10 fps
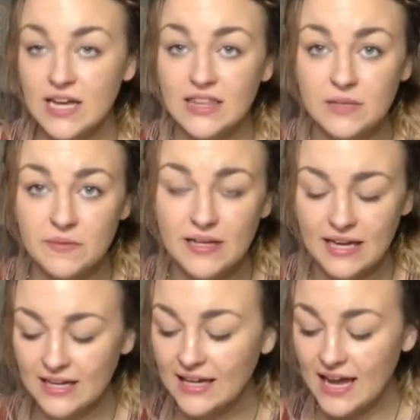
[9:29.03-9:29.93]
at the
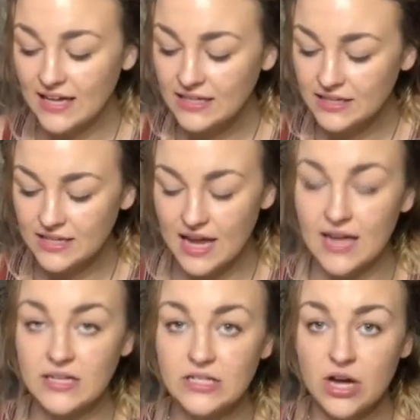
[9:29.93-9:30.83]
beginning and at the
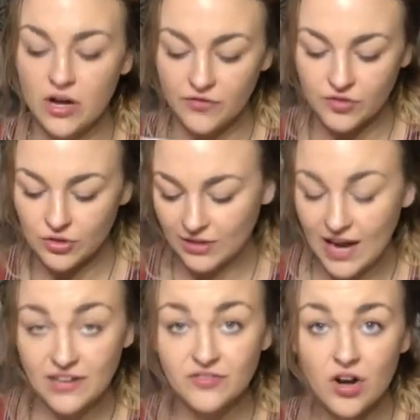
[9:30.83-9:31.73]
end of your
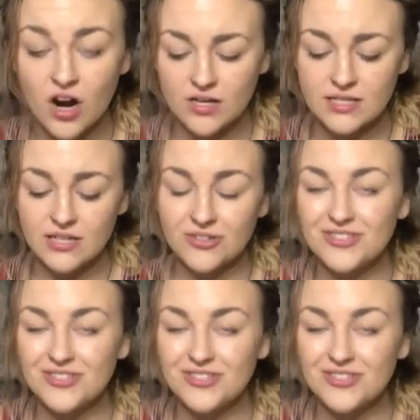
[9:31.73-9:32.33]
line of cards here.